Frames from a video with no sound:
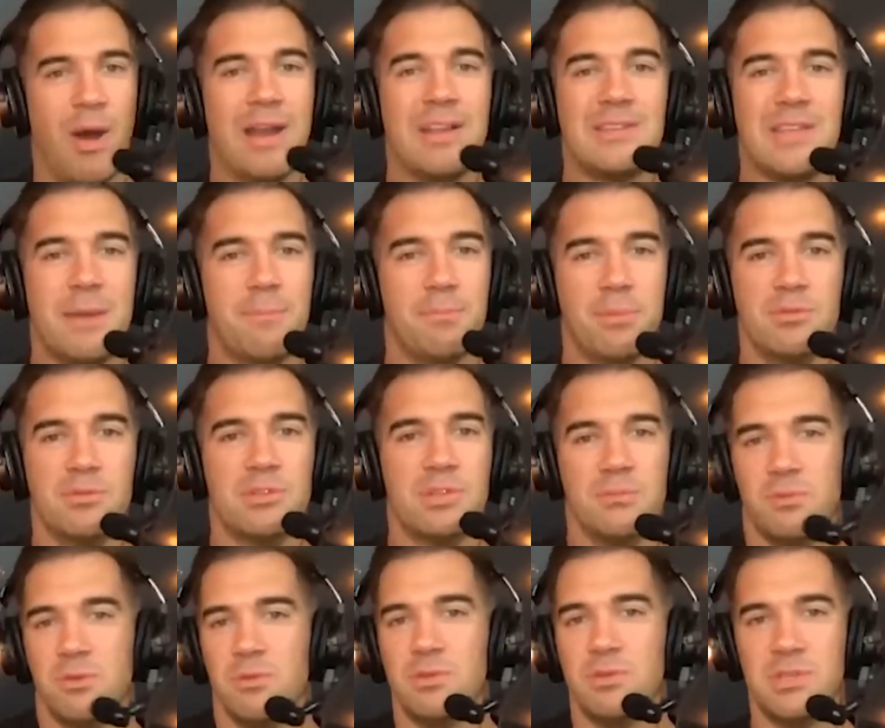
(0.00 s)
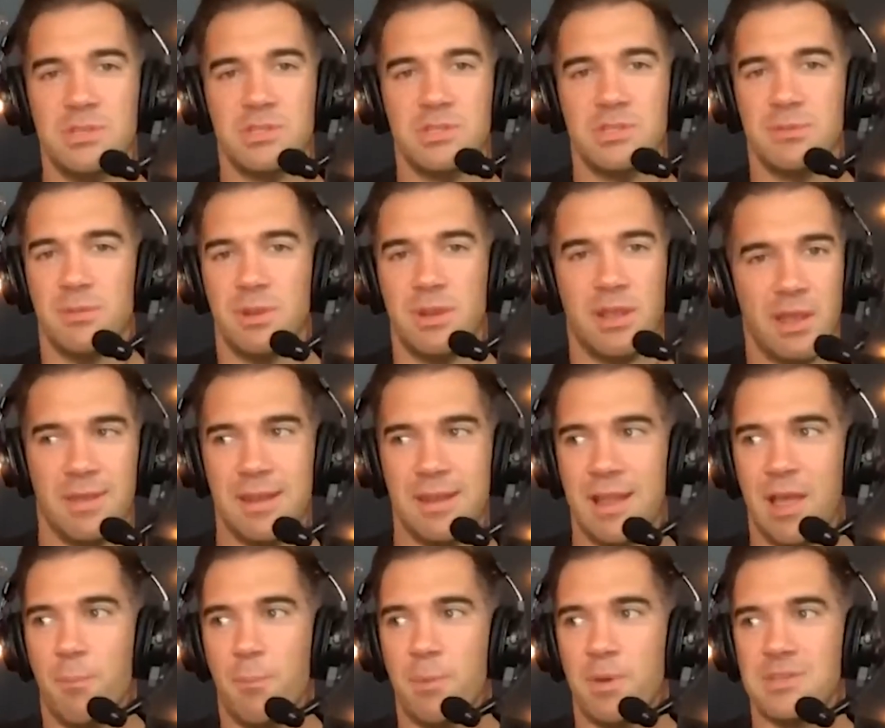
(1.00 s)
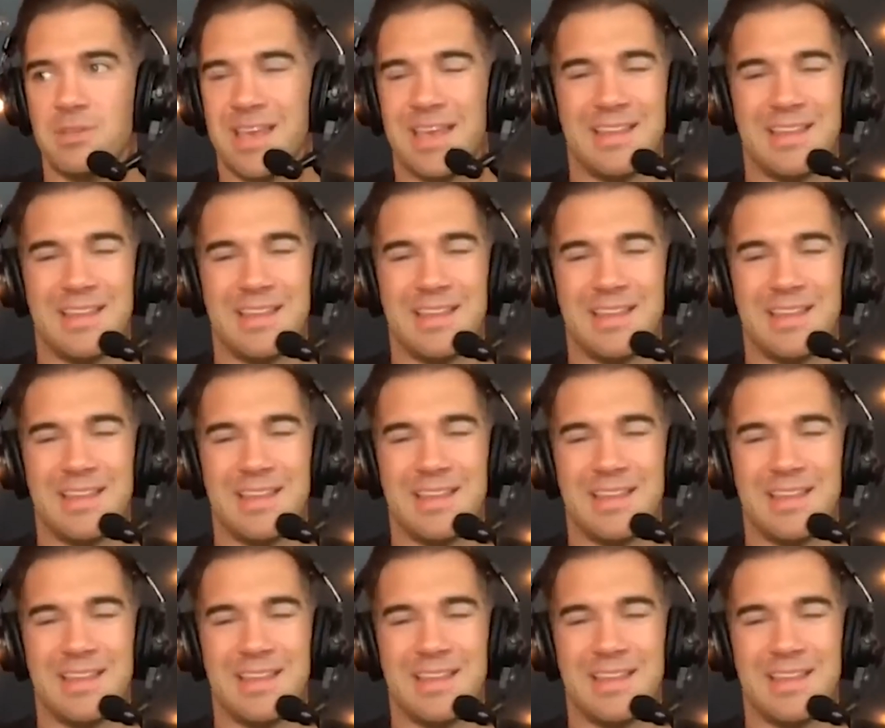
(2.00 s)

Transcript: Why does that boost immune system and, and help us